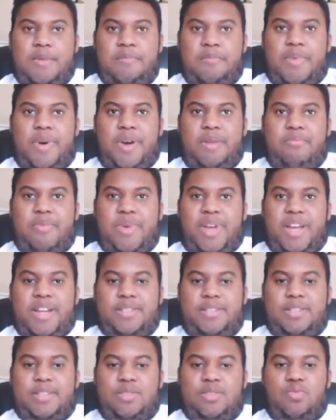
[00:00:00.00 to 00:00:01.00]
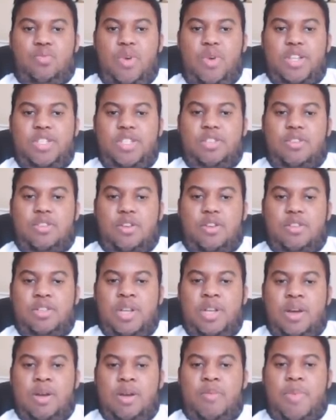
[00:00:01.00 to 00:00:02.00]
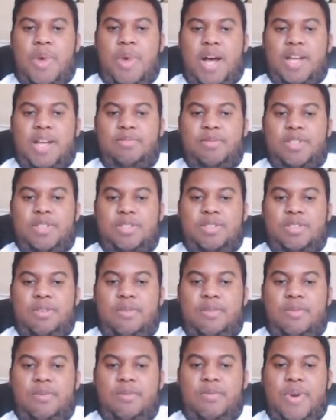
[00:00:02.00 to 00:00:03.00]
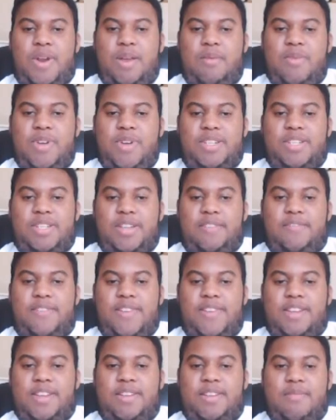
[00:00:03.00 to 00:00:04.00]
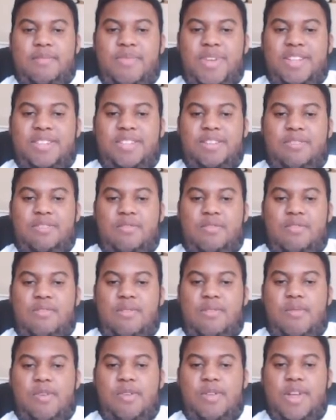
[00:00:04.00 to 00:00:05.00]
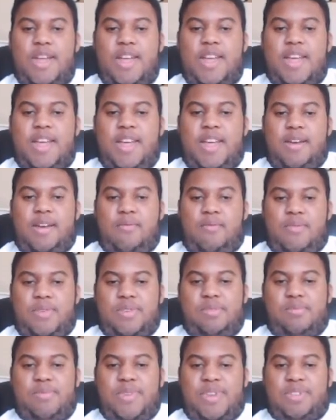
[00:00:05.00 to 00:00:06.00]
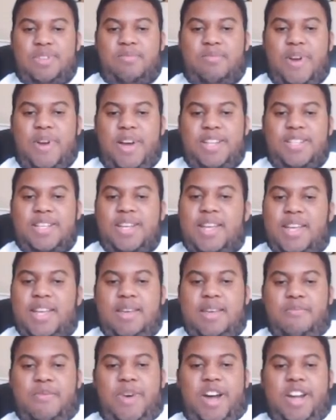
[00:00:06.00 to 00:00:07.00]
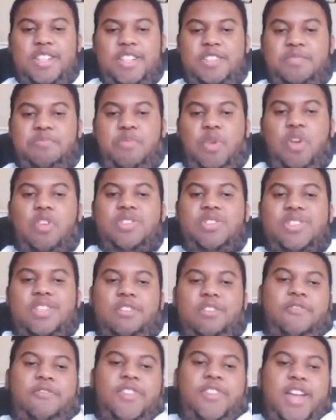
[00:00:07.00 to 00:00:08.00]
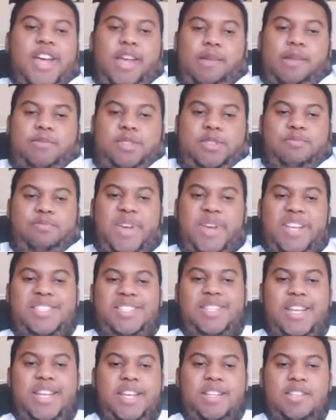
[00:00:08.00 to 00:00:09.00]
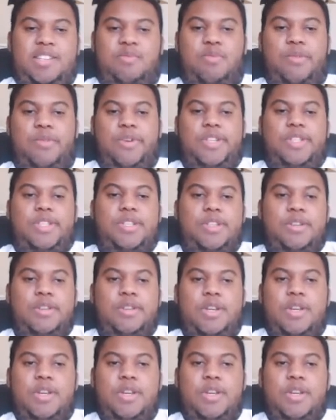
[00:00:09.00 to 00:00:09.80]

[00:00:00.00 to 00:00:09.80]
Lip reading: But because of this witch's curse, possibly soon, pretty much if he competes in the Royal Rumble, which will be a surprise, he might just burst into flames, basically, at this point.